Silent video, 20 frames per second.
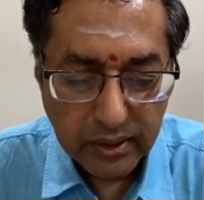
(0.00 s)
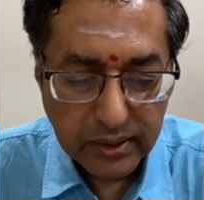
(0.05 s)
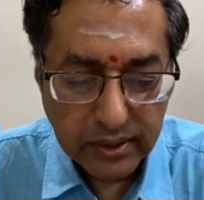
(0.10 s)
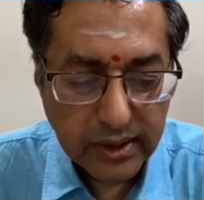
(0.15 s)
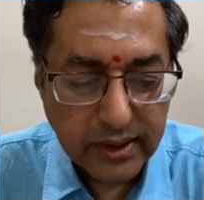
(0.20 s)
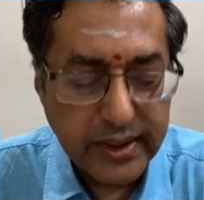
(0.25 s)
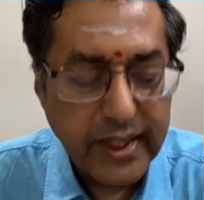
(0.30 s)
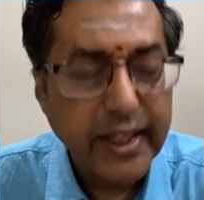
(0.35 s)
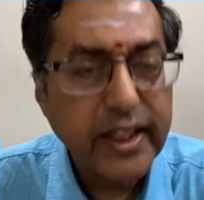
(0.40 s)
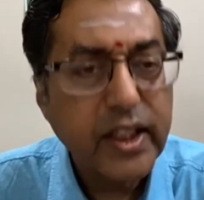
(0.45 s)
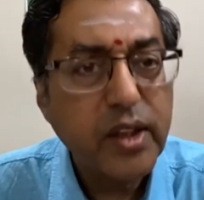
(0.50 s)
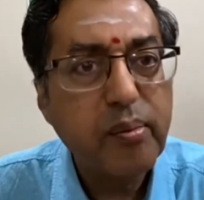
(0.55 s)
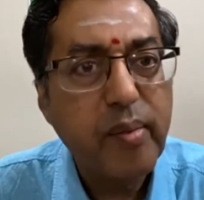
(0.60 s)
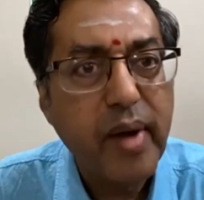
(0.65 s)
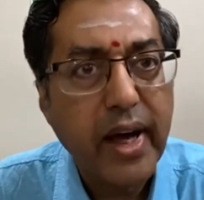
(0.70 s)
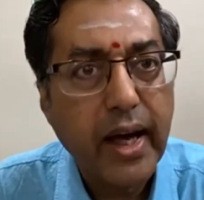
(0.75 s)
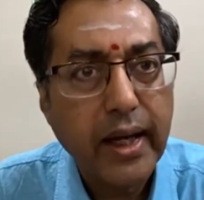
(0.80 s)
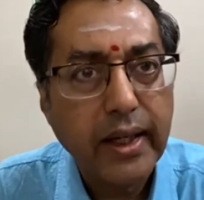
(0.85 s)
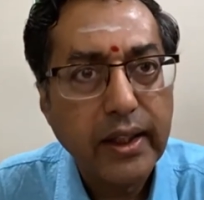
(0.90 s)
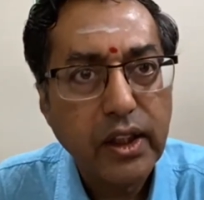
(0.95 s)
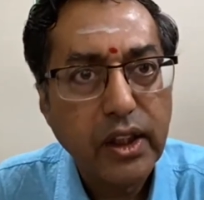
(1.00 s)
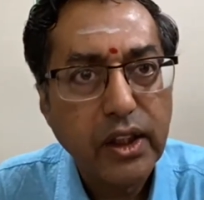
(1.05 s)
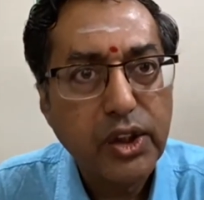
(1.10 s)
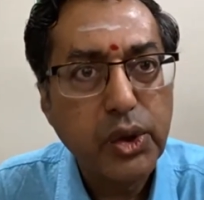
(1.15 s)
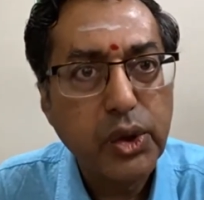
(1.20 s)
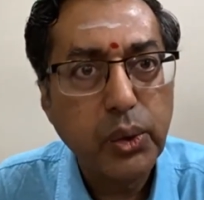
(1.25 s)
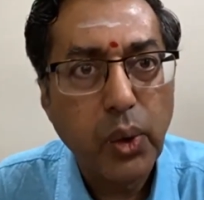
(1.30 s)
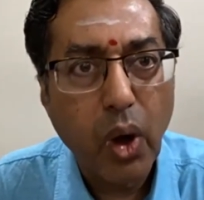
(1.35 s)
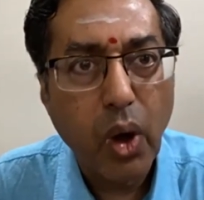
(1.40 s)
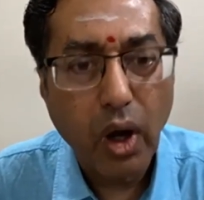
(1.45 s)
The dead man
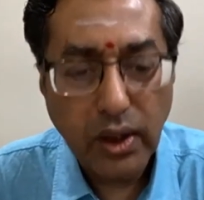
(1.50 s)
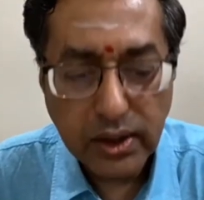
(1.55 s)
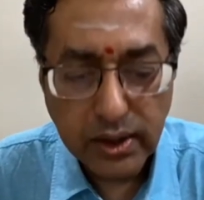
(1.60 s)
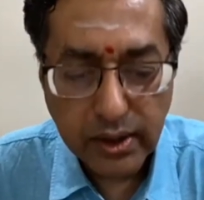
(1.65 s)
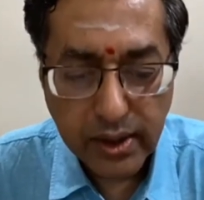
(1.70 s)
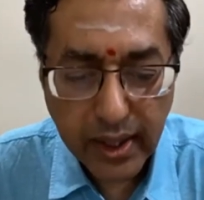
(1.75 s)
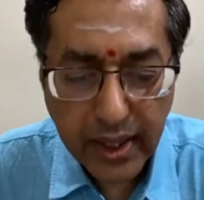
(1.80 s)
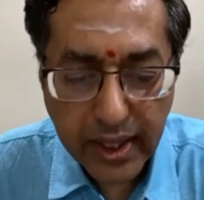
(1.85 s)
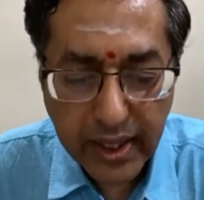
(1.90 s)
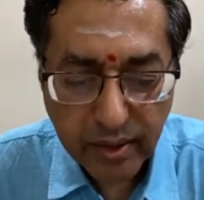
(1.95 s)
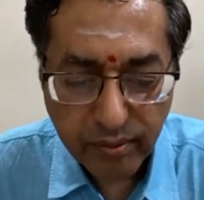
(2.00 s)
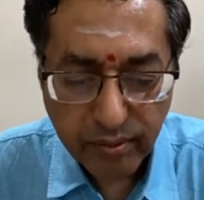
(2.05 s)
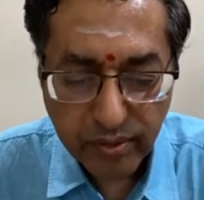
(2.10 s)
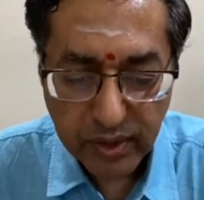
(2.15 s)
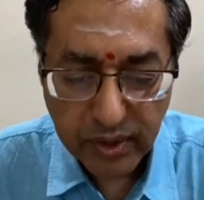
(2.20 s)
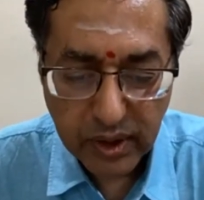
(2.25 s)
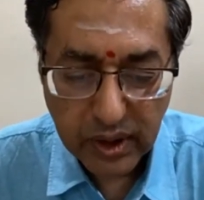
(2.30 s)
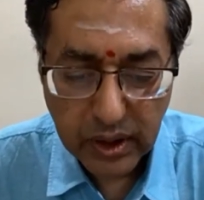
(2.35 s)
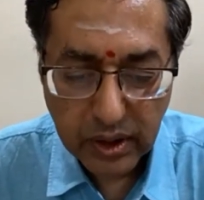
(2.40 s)
do not grieve.